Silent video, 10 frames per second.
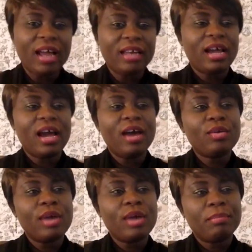and how
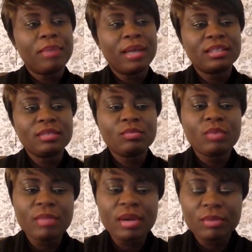you are impacting
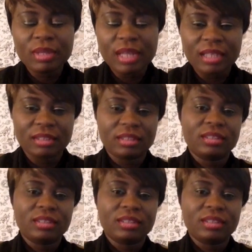women with that?